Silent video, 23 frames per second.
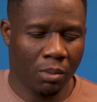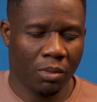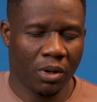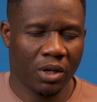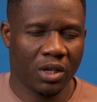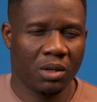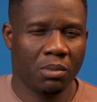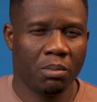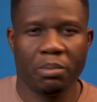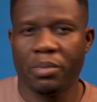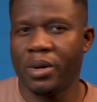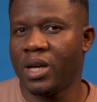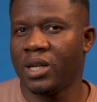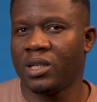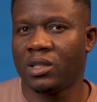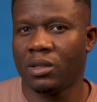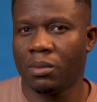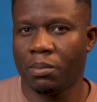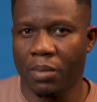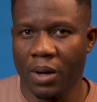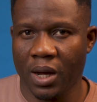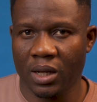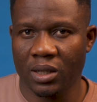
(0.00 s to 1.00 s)
But the
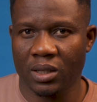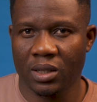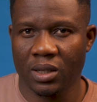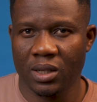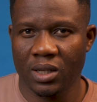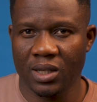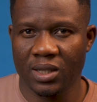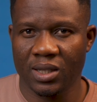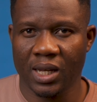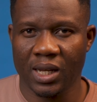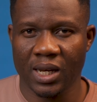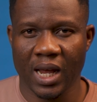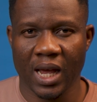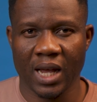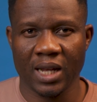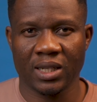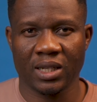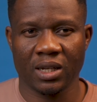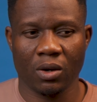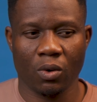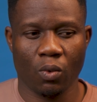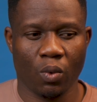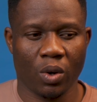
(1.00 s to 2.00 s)
best part is that
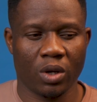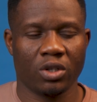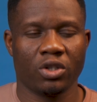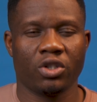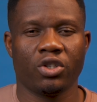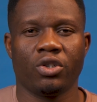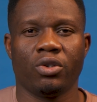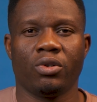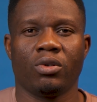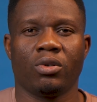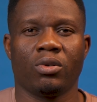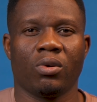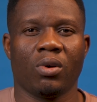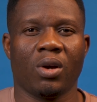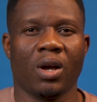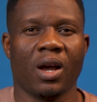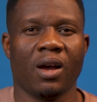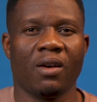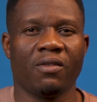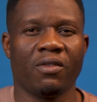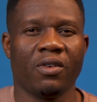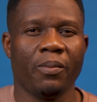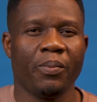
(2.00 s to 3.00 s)
ITEL wants you to
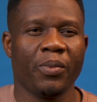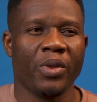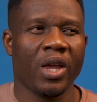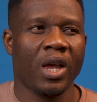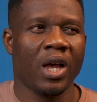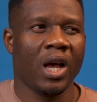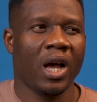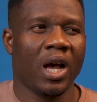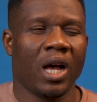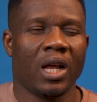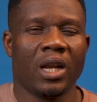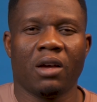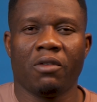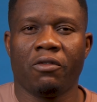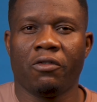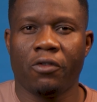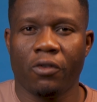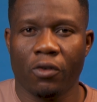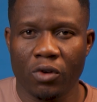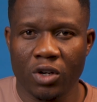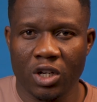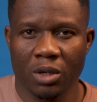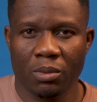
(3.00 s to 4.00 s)
have an
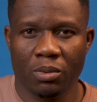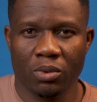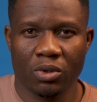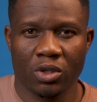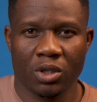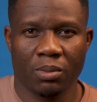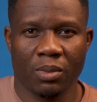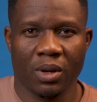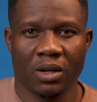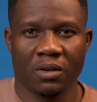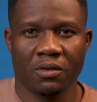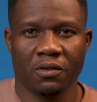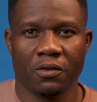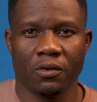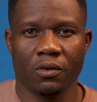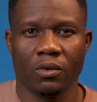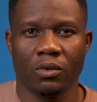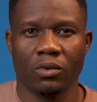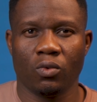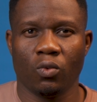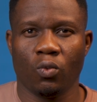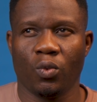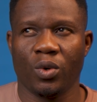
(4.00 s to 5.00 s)
affordable
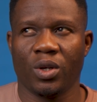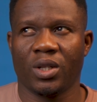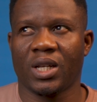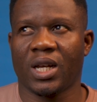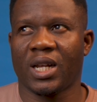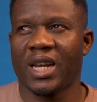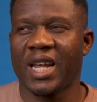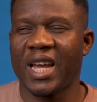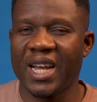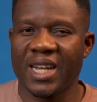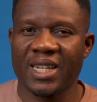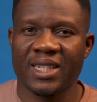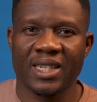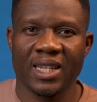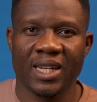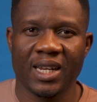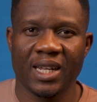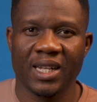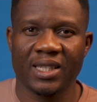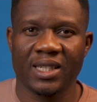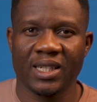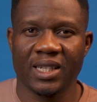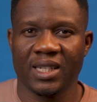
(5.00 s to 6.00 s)
smartphone with an
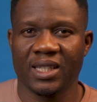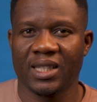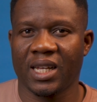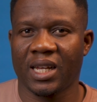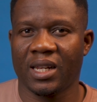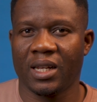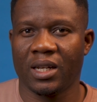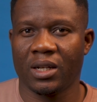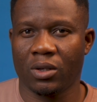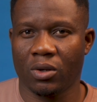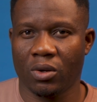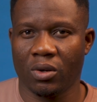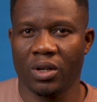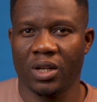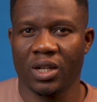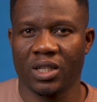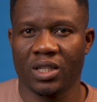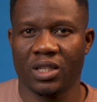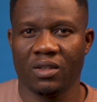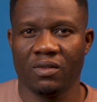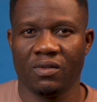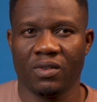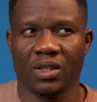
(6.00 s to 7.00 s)
excellent internet
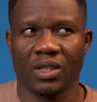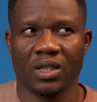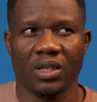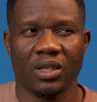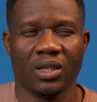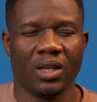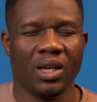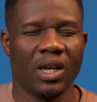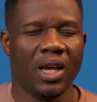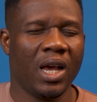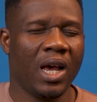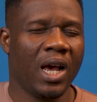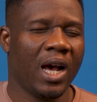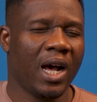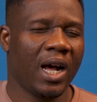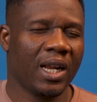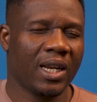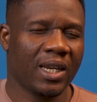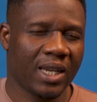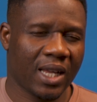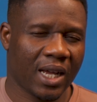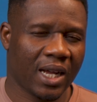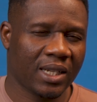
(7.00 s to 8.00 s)
connectivity,
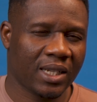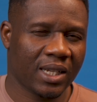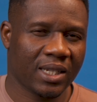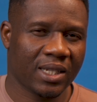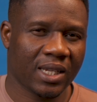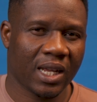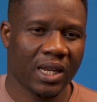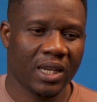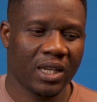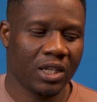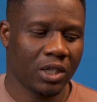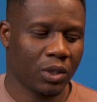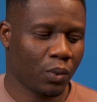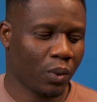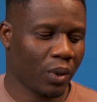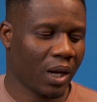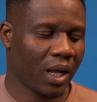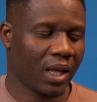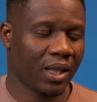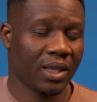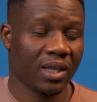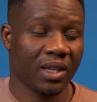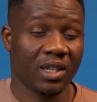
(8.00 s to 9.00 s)
and that exactly is what
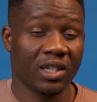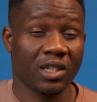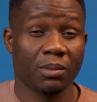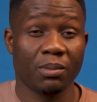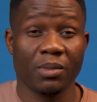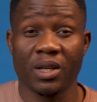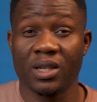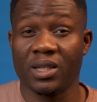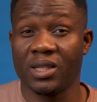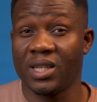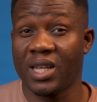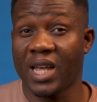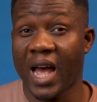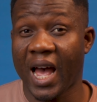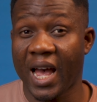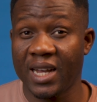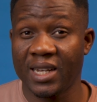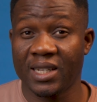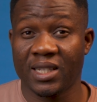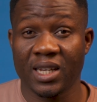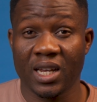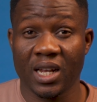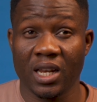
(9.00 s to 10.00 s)
I think makes the
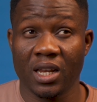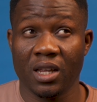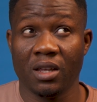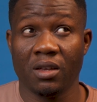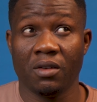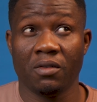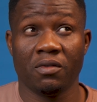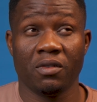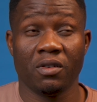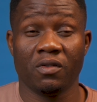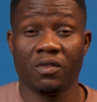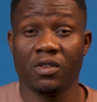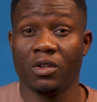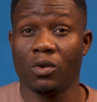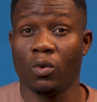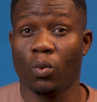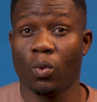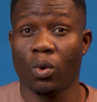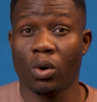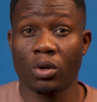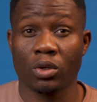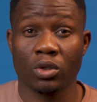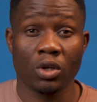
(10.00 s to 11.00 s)
ITEL A50
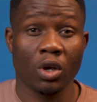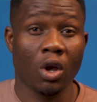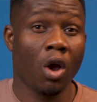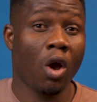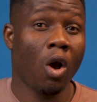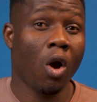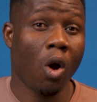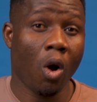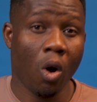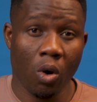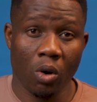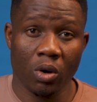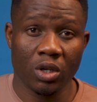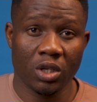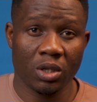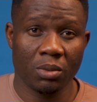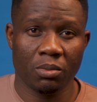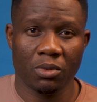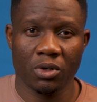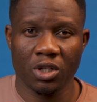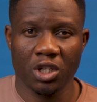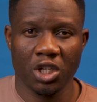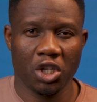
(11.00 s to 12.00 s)
worth all the
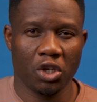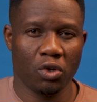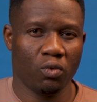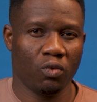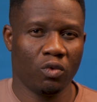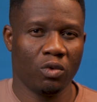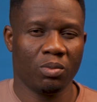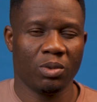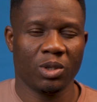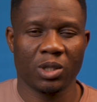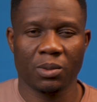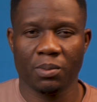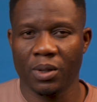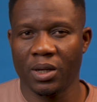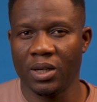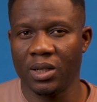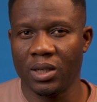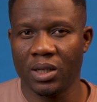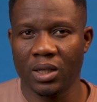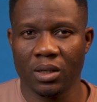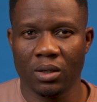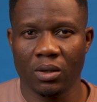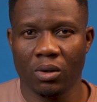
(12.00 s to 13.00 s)
money you will be
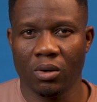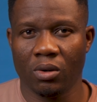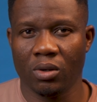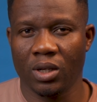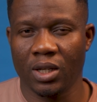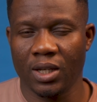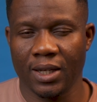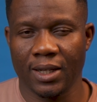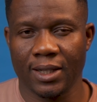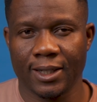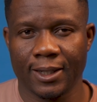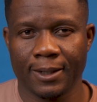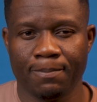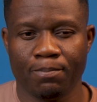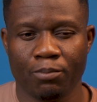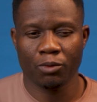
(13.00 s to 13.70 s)
spending on it.